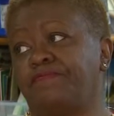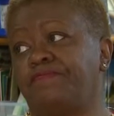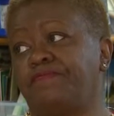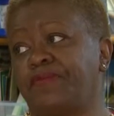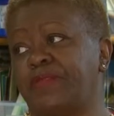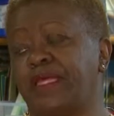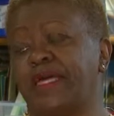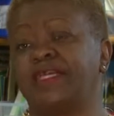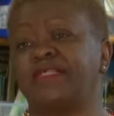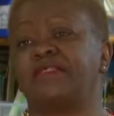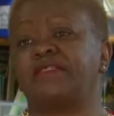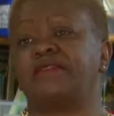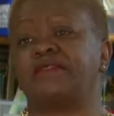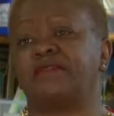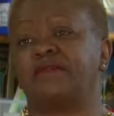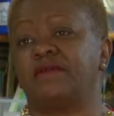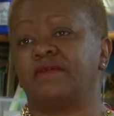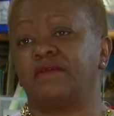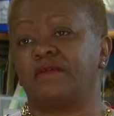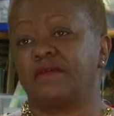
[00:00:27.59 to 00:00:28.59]

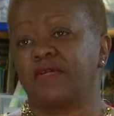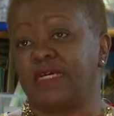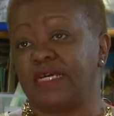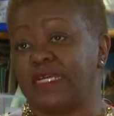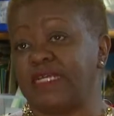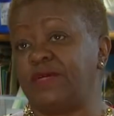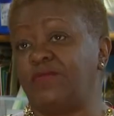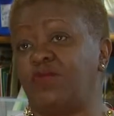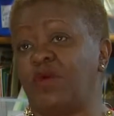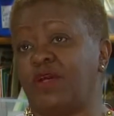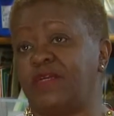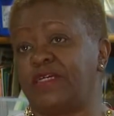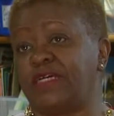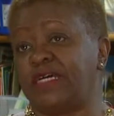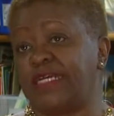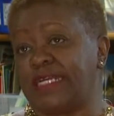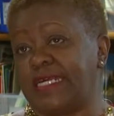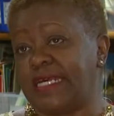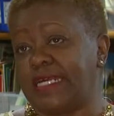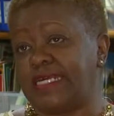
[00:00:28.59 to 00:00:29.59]
place anyone
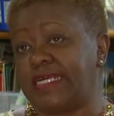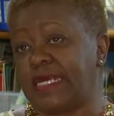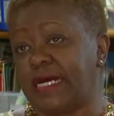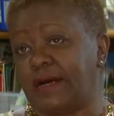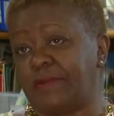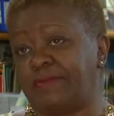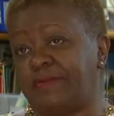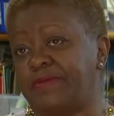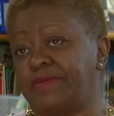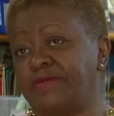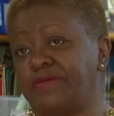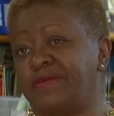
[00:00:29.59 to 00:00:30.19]
can end up